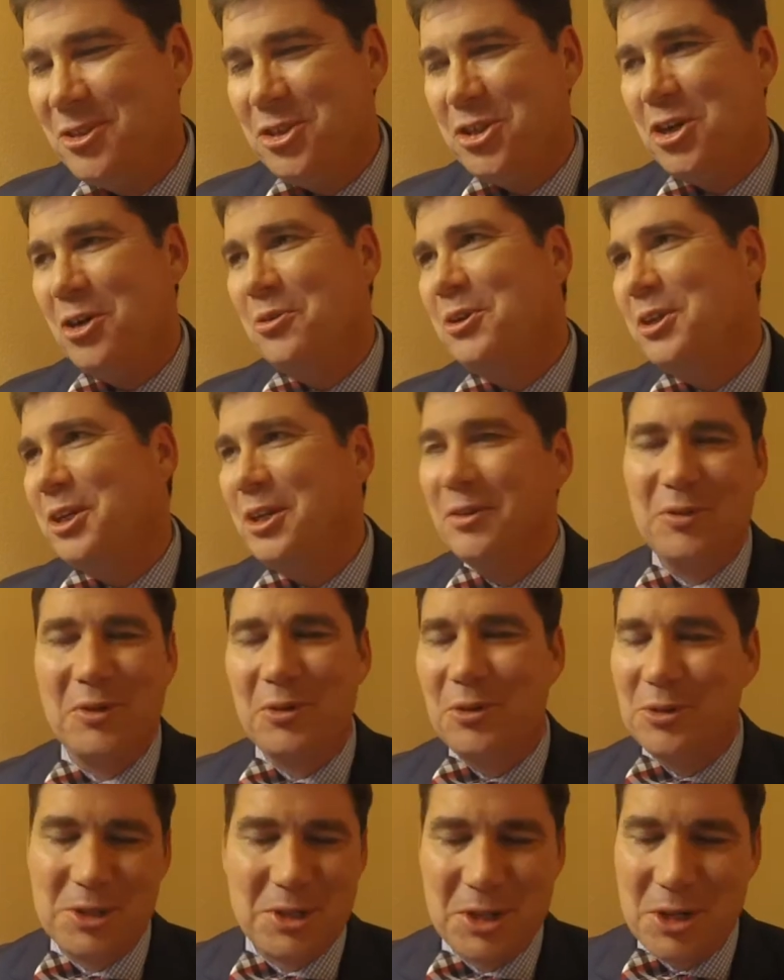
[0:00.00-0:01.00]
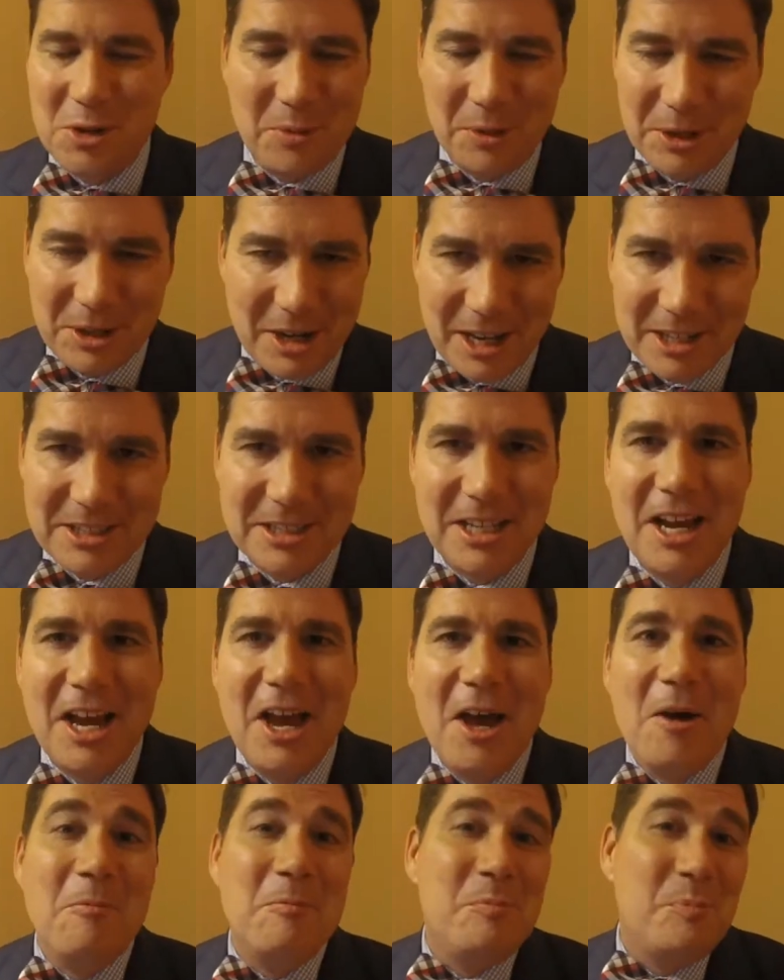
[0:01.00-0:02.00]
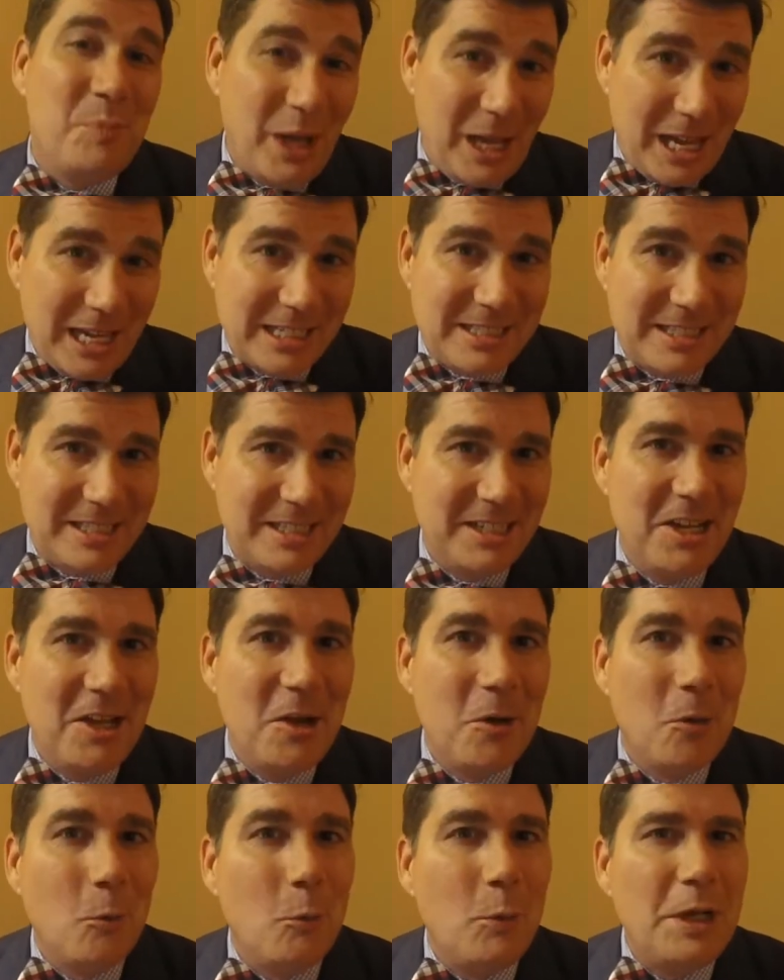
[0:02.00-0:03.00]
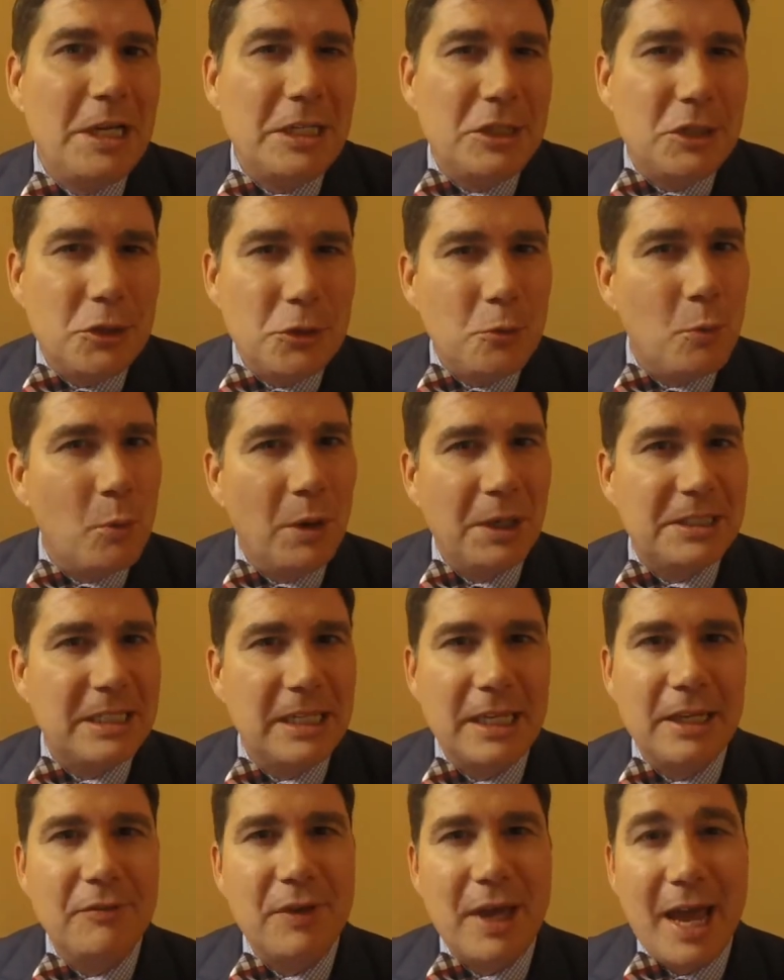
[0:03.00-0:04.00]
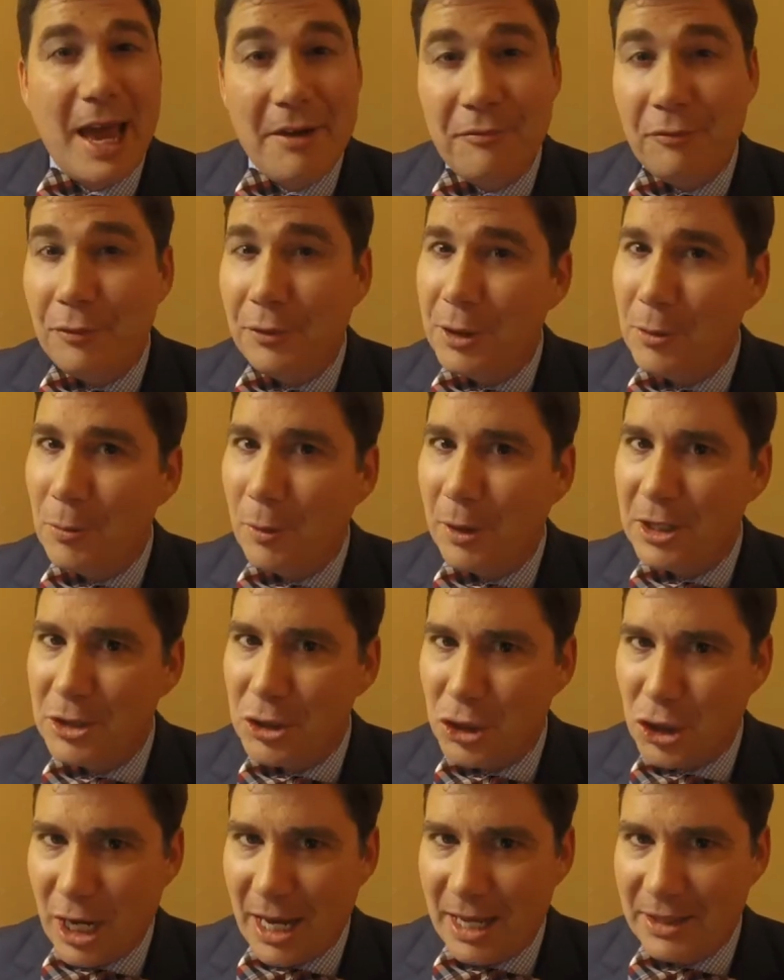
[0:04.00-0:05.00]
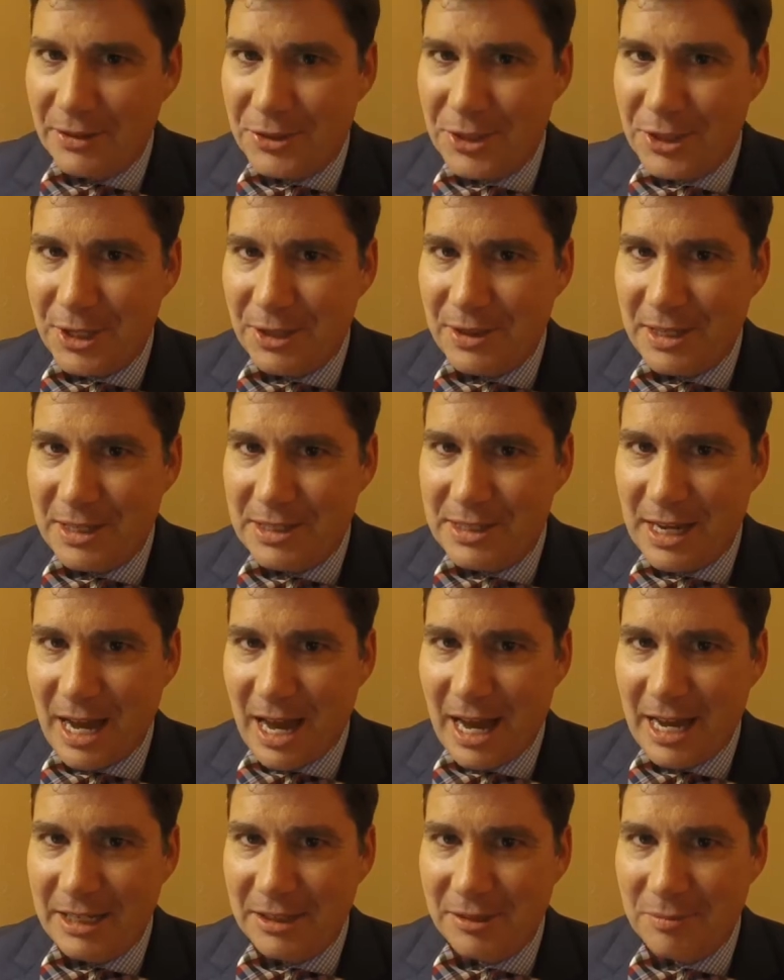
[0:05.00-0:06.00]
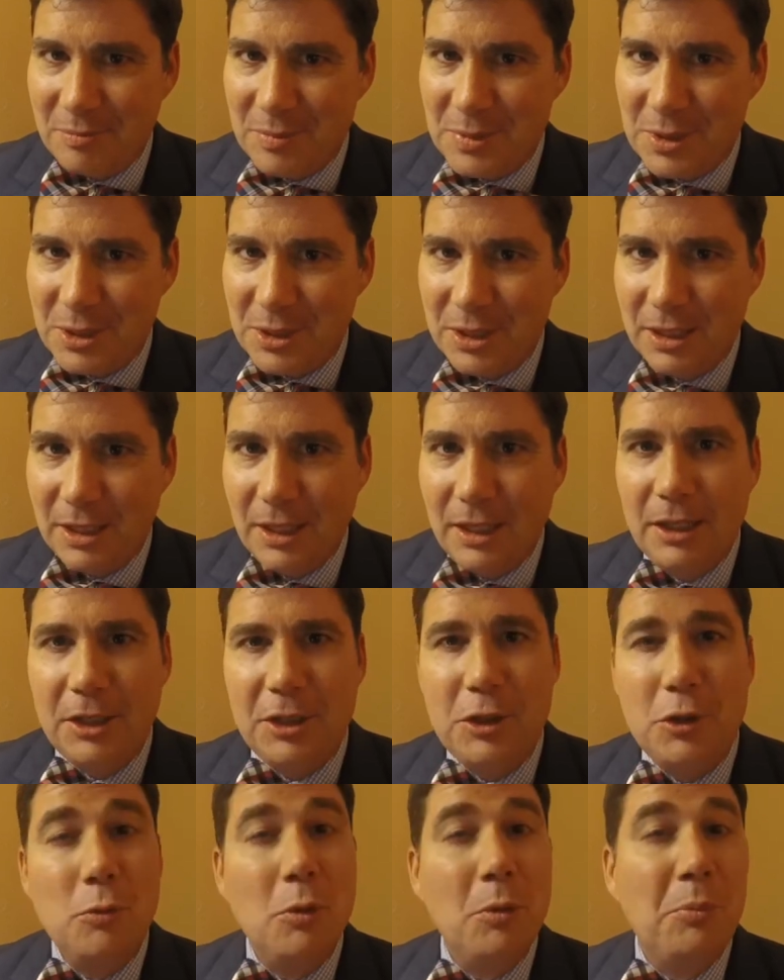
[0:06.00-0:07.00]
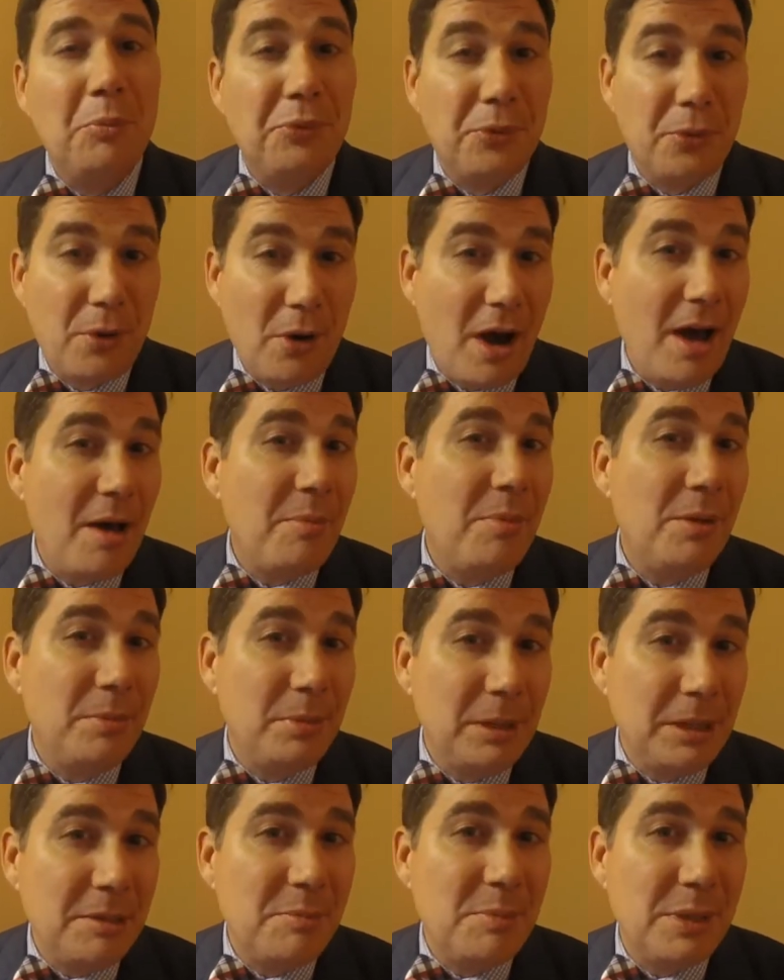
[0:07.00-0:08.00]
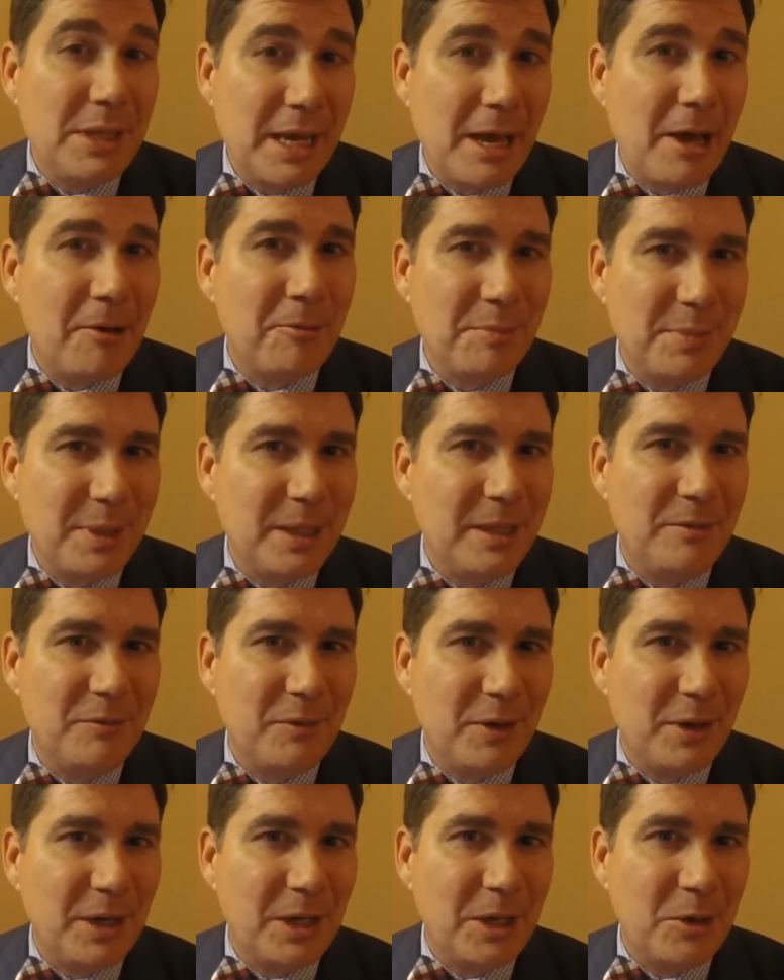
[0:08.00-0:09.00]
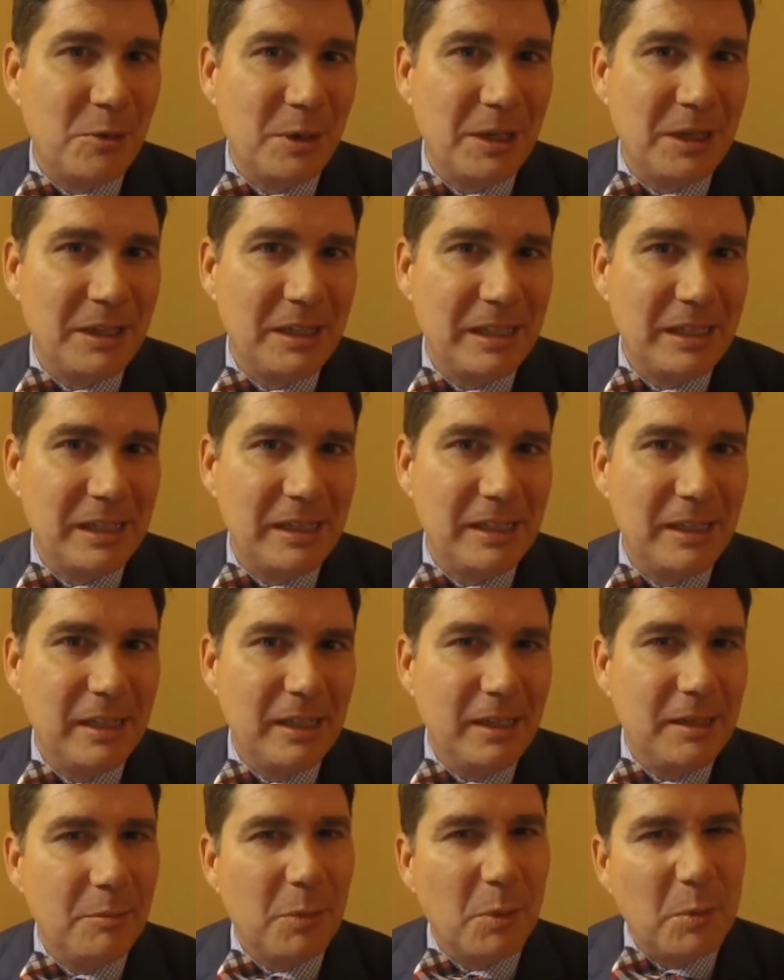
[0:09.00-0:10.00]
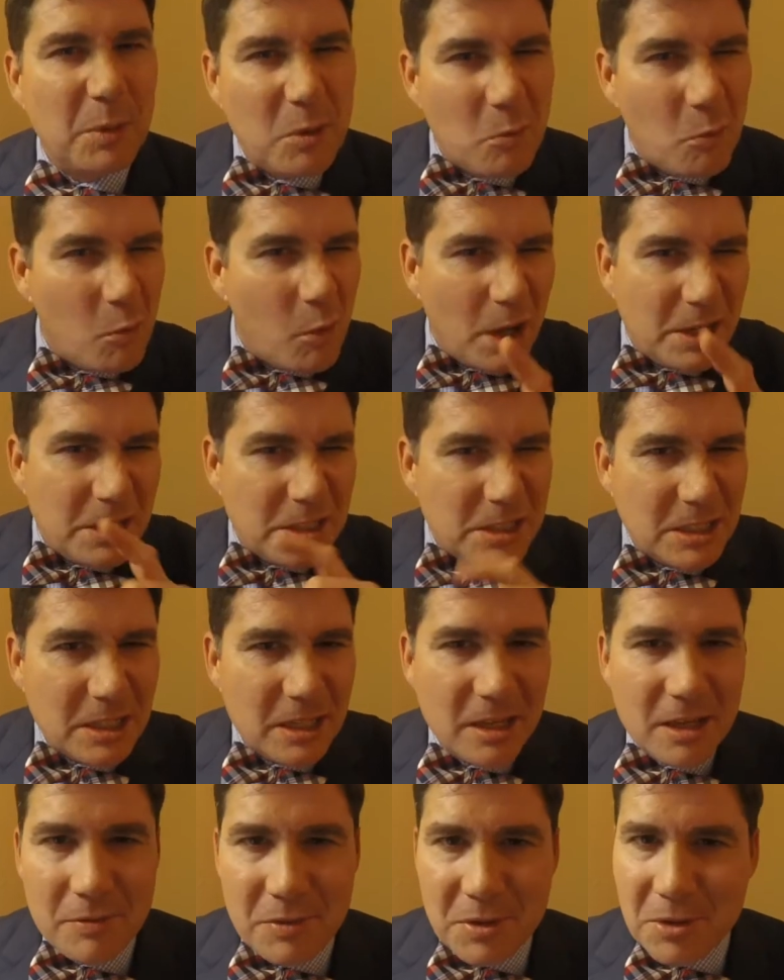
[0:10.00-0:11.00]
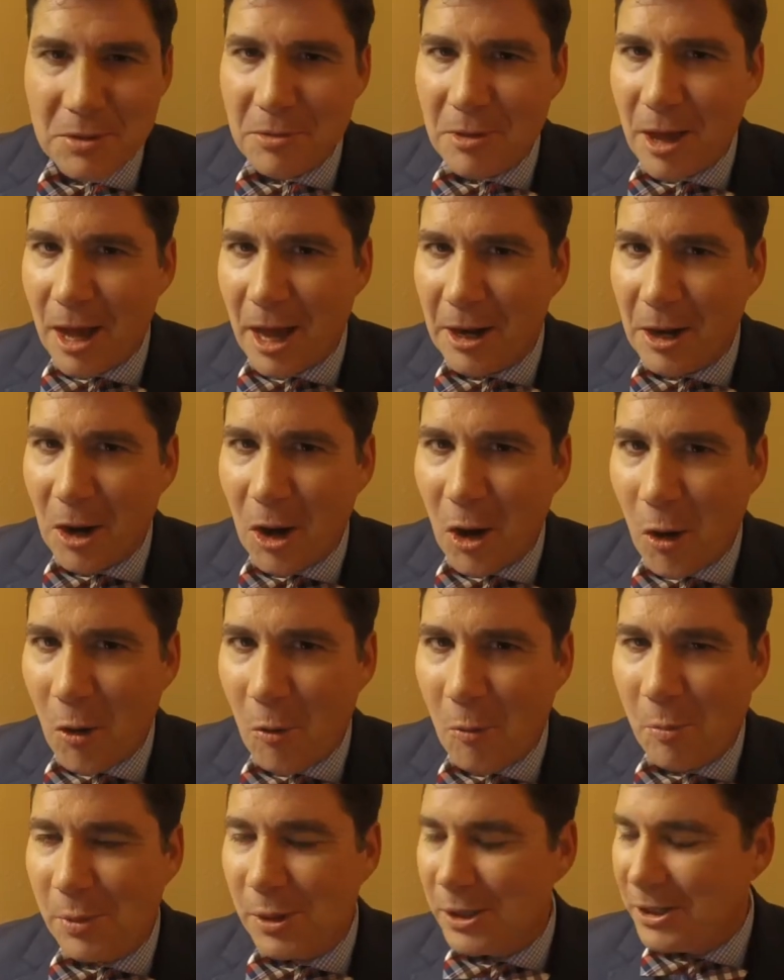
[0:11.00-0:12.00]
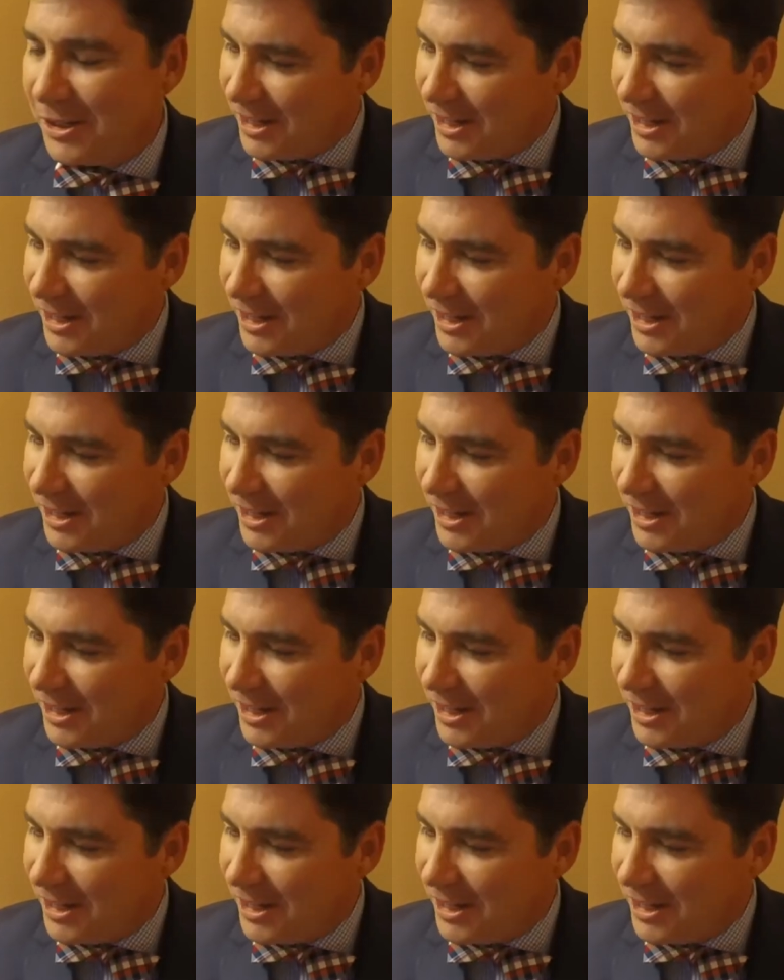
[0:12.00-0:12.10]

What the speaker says: joking, of course. No, we're not. But we do want to give everyone a chance at these items. You will probably be outbid very quickly, but we want to give you that hope.